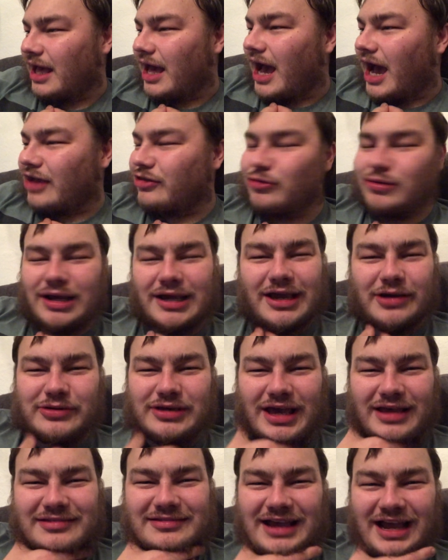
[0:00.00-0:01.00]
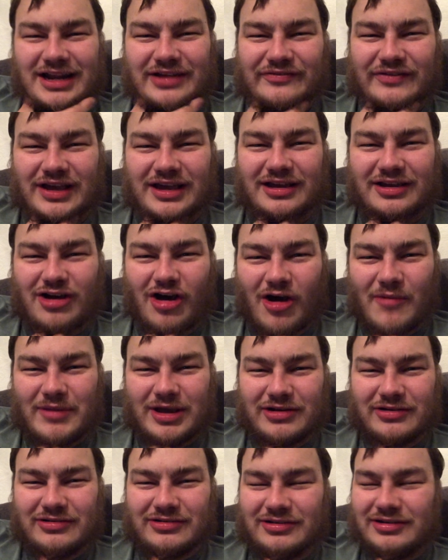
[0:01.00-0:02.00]
I do like how he is kind of like a comic
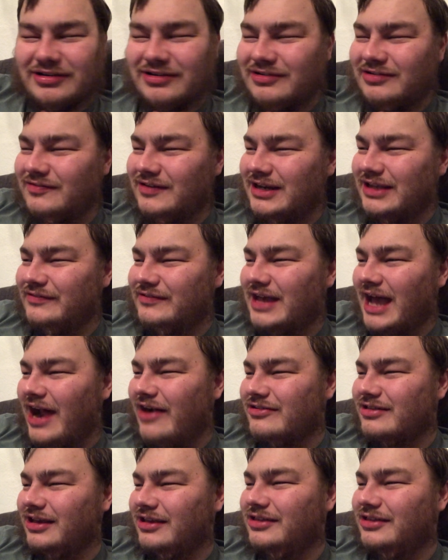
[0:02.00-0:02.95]
relief character.